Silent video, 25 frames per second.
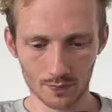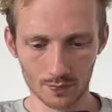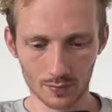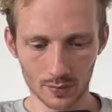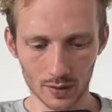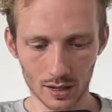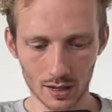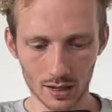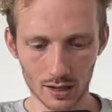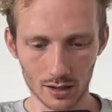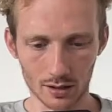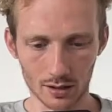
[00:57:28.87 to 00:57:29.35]

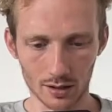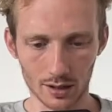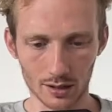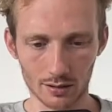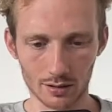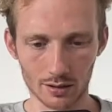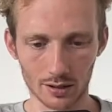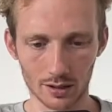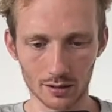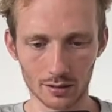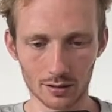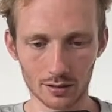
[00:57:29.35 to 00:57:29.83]
Yeah, that's
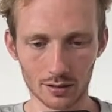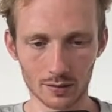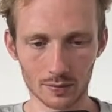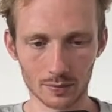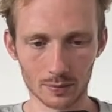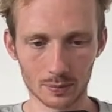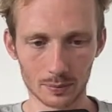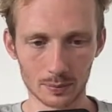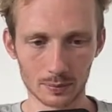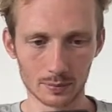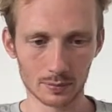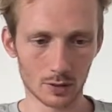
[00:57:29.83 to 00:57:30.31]
nice.
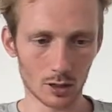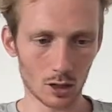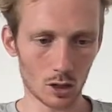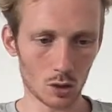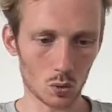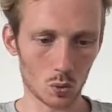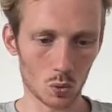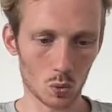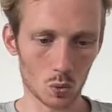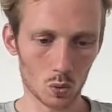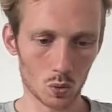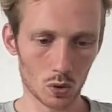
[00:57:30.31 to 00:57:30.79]

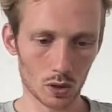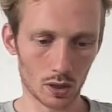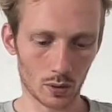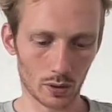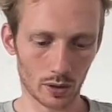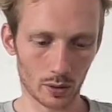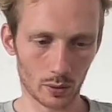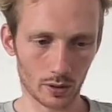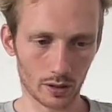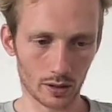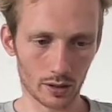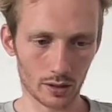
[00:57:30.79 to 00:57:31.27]
No, not what I
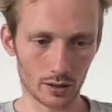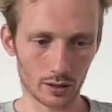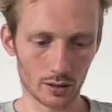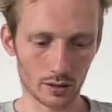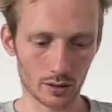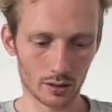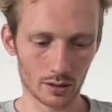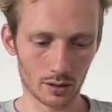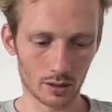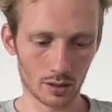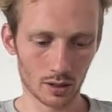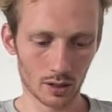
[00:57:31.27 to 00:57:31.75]
wanted.
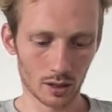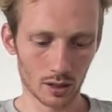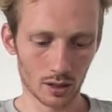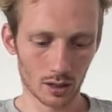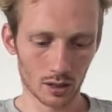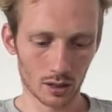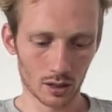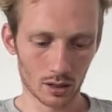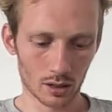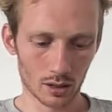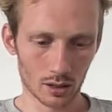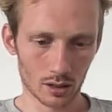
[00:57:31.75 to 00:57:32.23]

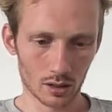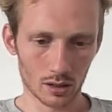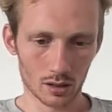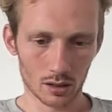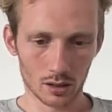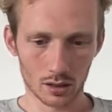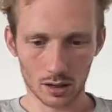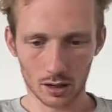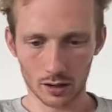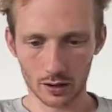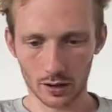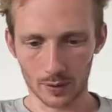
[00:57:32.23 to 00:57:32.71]

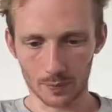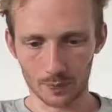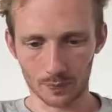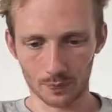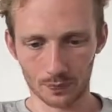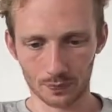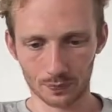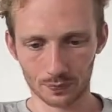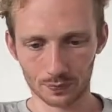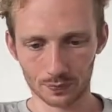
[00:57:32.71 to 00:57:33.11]
All right.